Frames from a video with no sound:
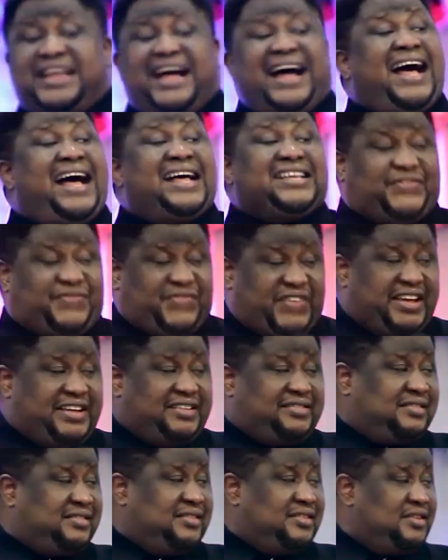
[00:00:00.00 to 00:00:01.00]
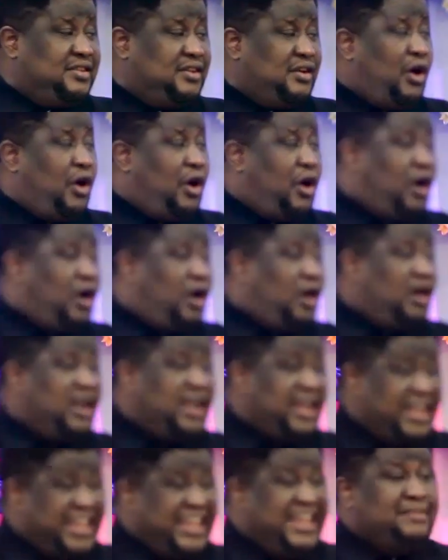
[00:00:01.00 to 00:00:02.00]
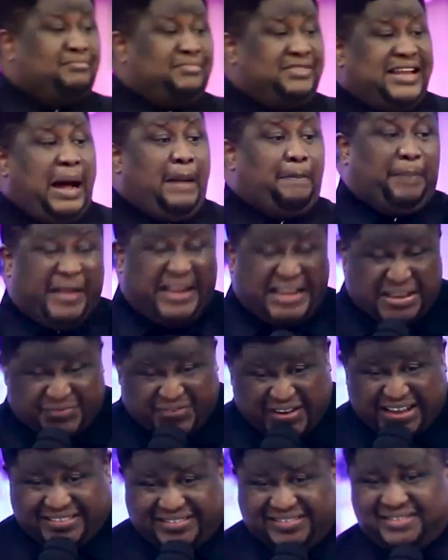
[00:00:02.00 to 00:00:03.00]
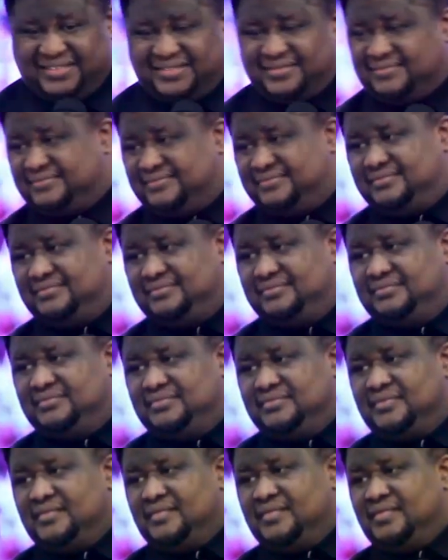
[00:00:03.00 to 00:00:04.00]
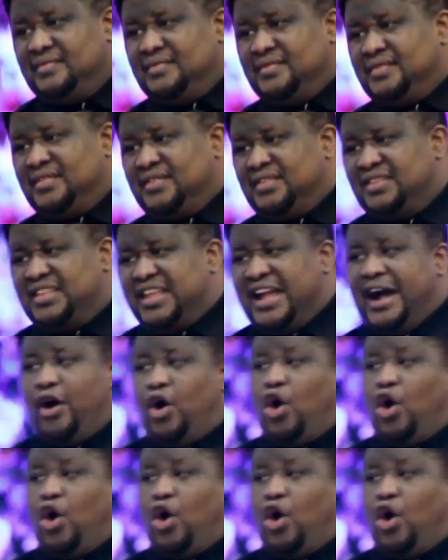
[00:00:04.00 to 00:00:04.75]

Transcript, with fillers: that has faith or him that believeth. There are